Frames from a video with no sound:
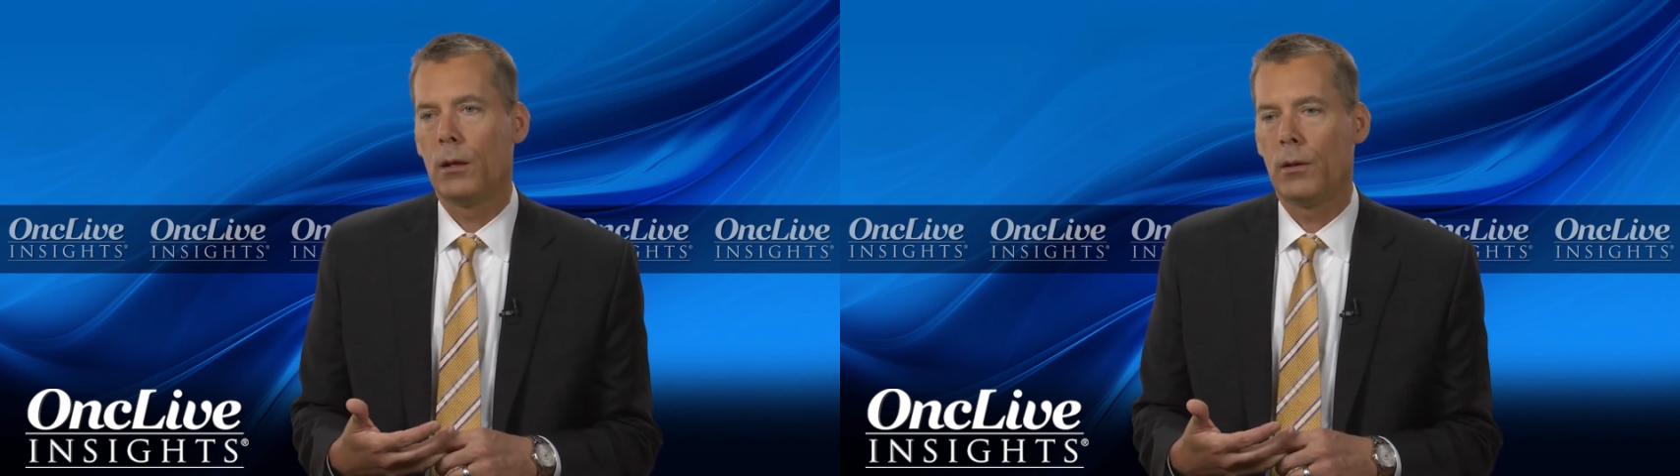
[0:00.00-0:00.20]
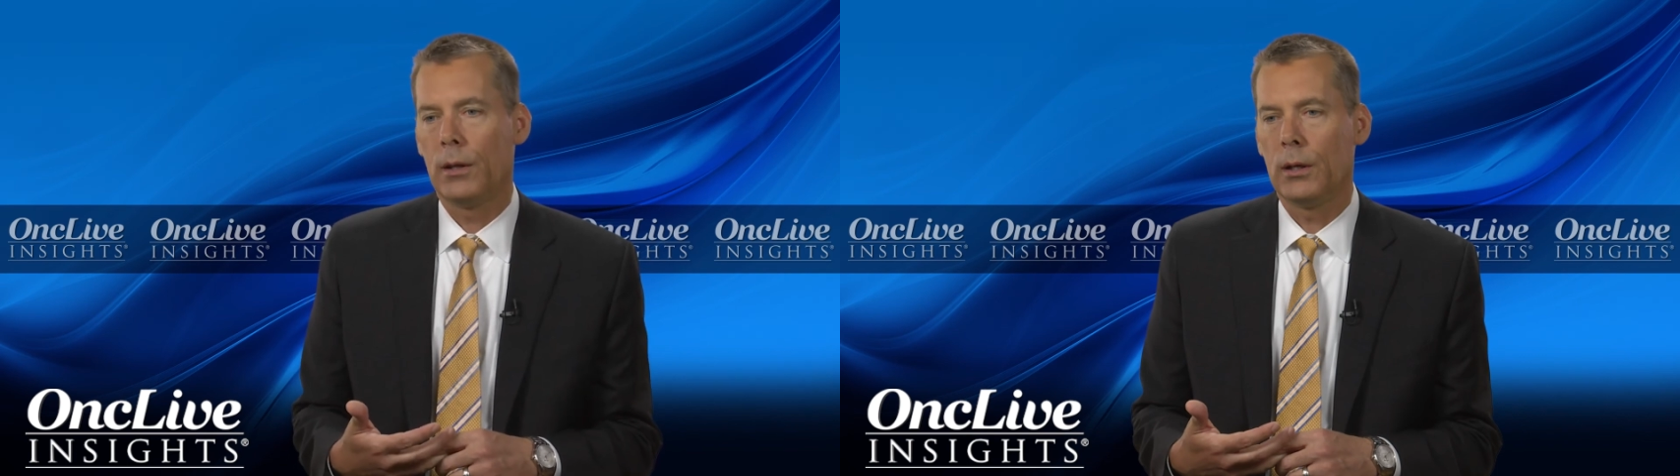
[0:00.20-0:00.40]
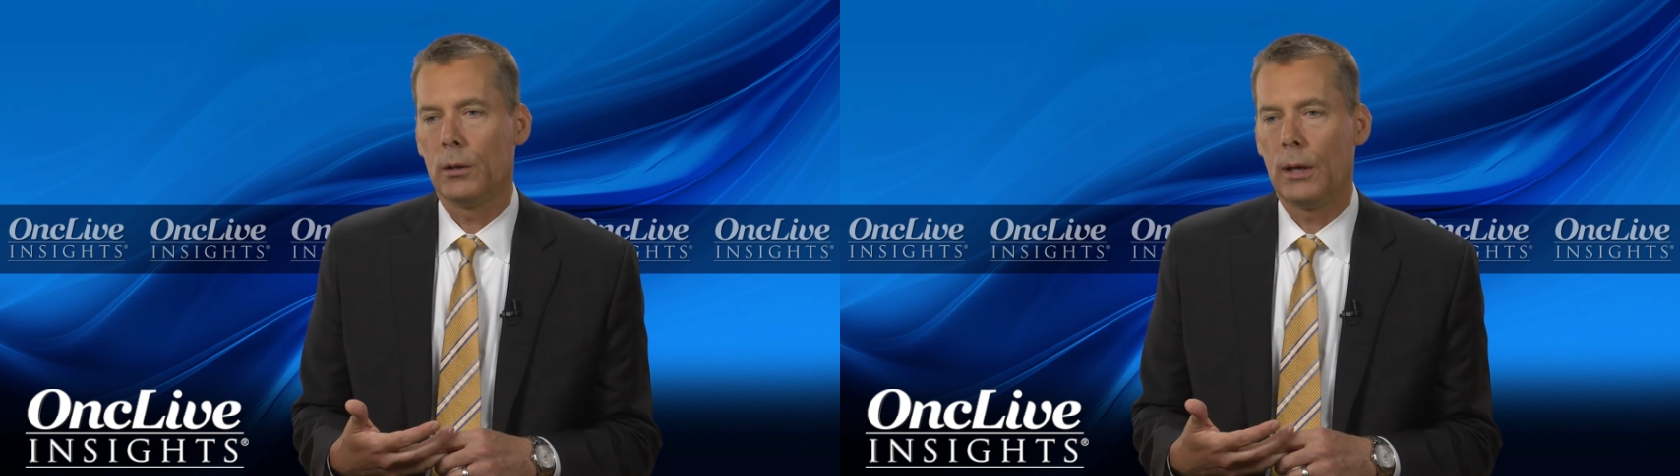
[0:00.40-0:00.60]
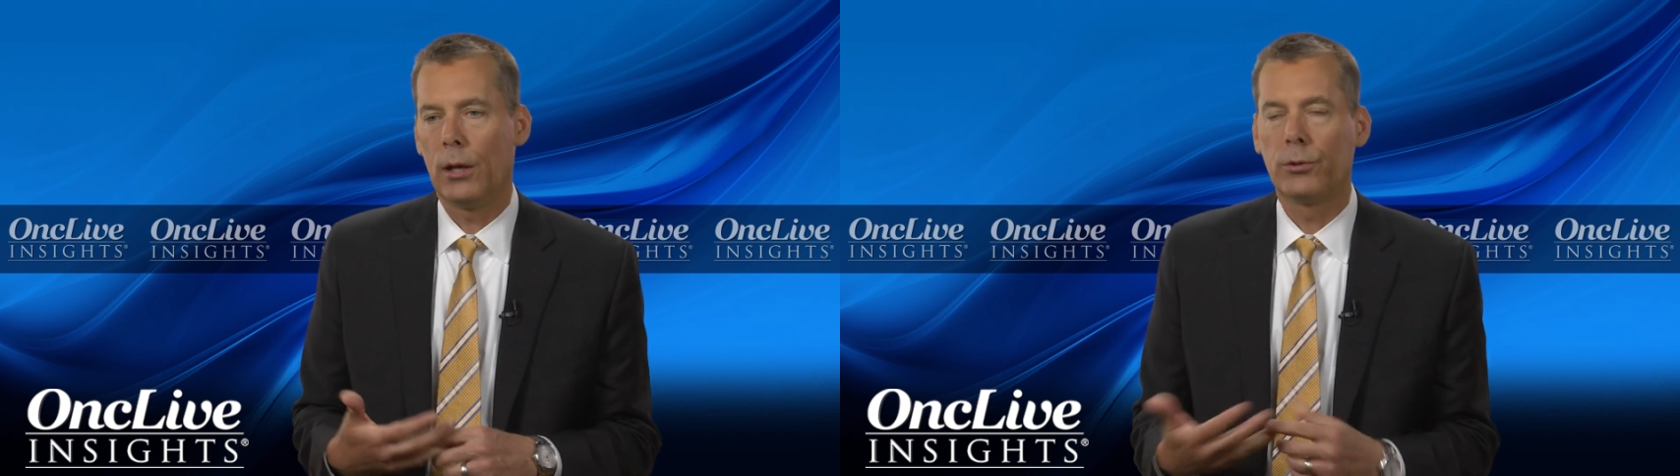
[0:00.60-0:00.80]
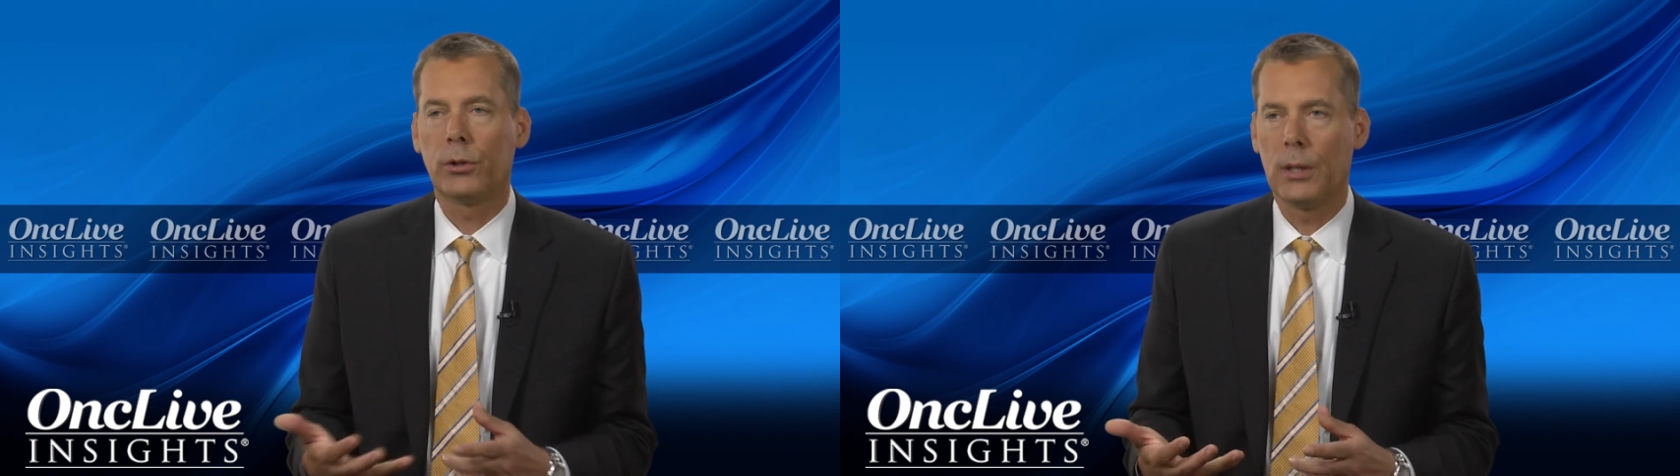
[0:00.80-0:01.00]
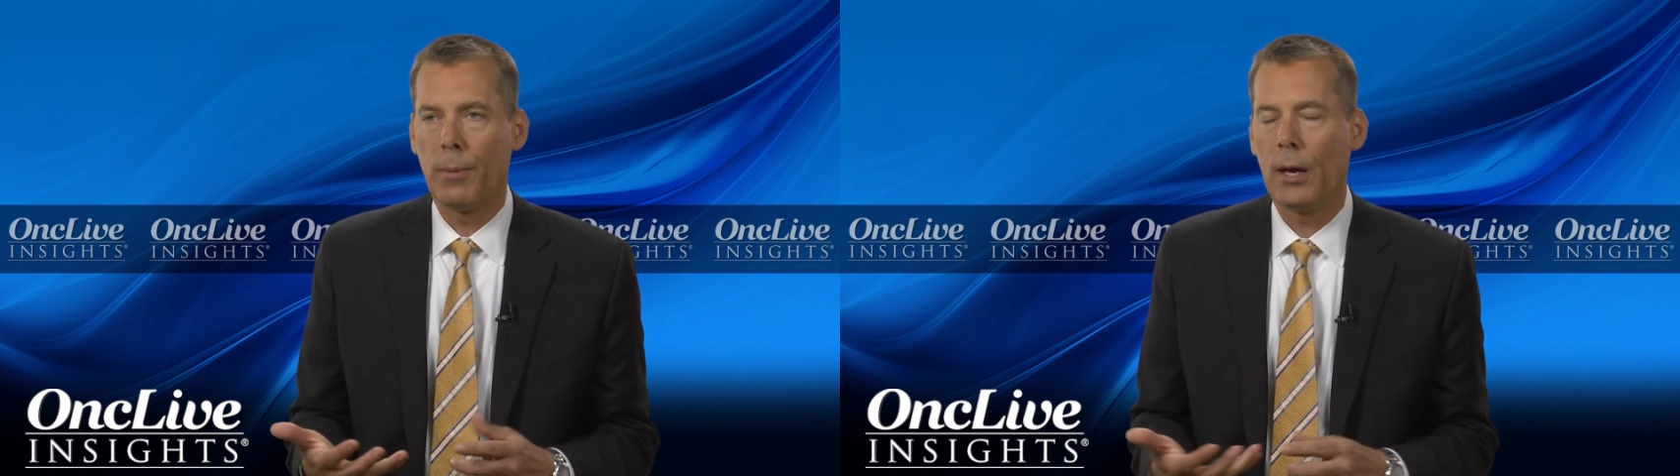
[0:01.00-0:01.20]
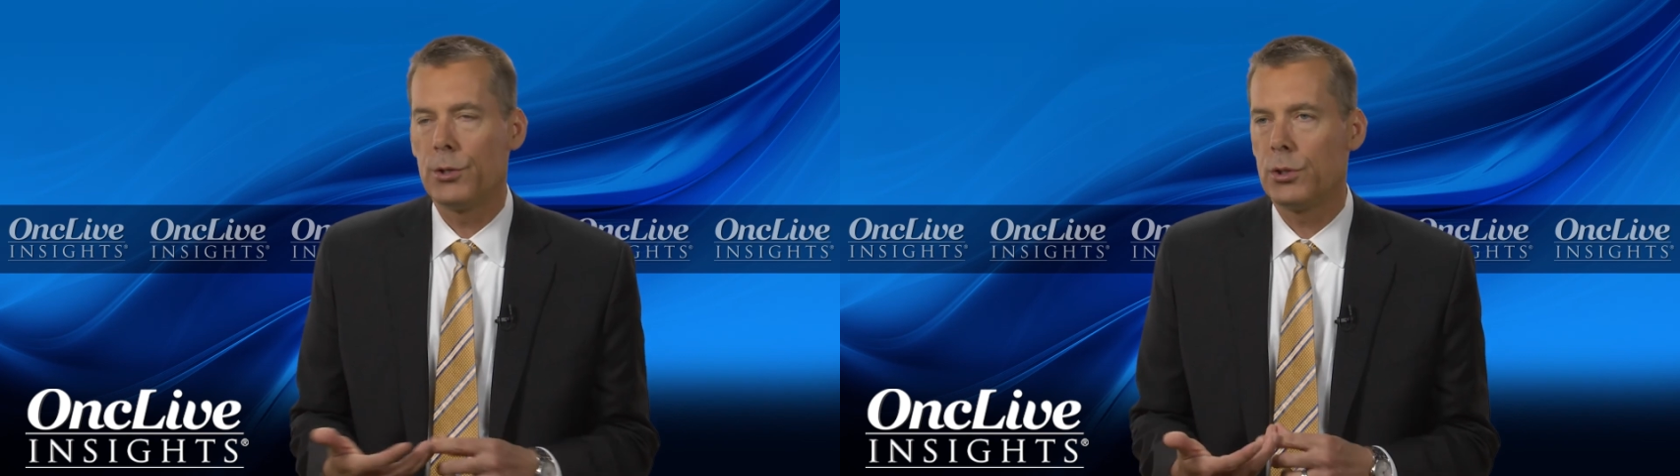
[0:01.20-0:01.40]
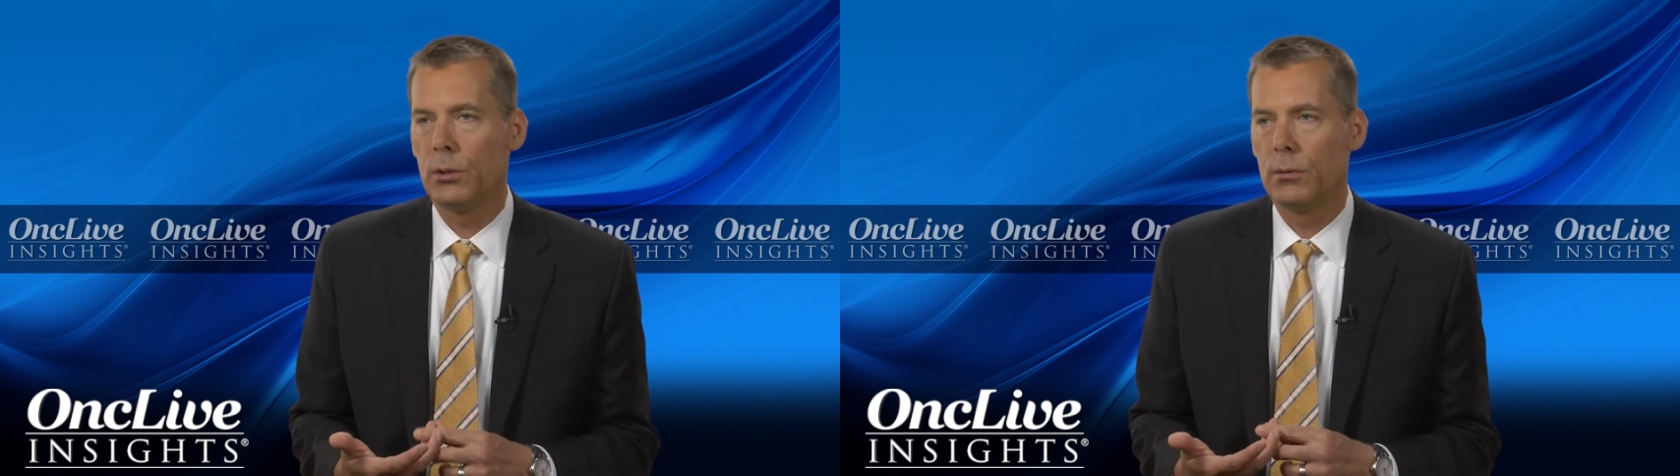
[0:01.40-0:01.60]
the elderly
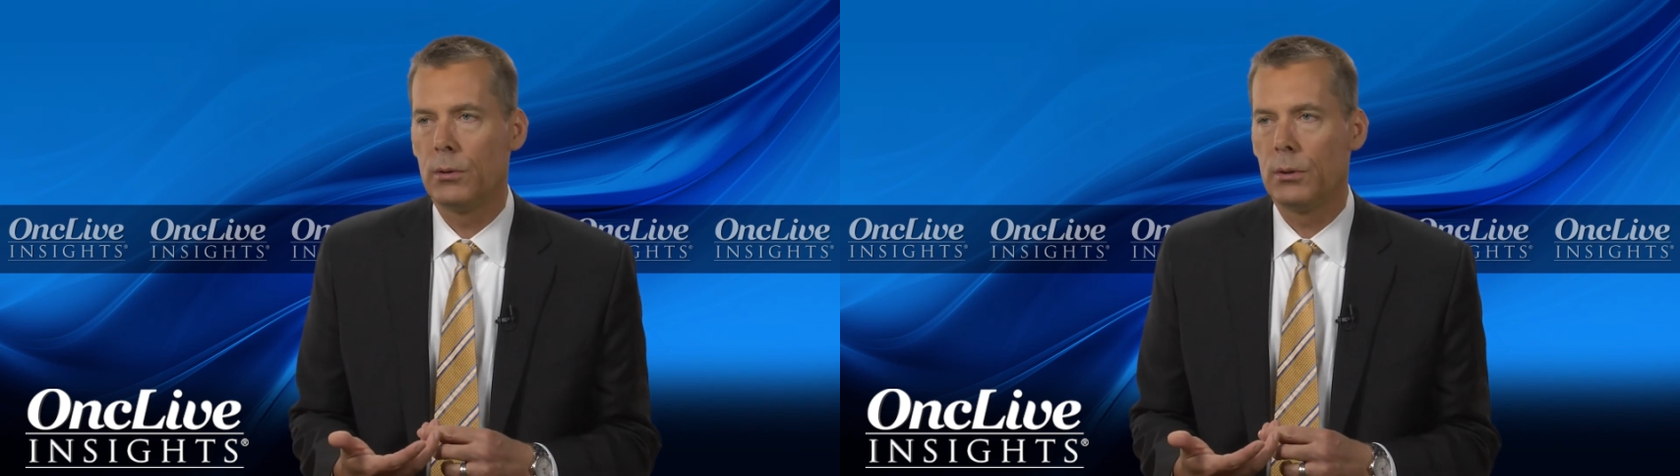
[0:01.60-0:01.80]
patient